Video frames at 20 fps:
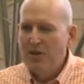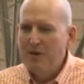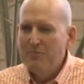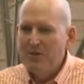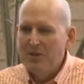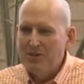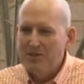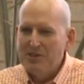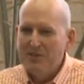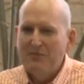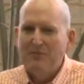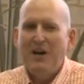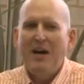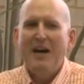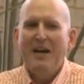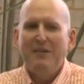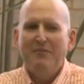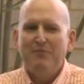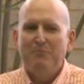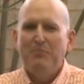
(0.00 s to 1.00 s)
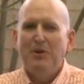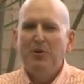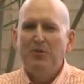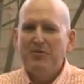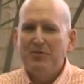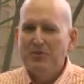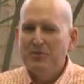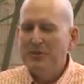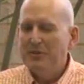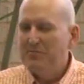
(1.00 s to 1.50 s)
Crummer survived
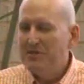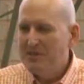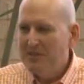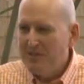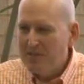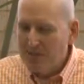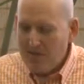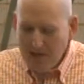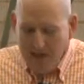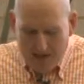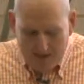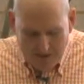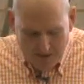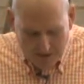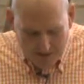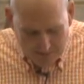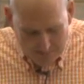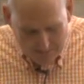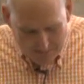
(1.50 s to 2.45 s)
both trips to the crater.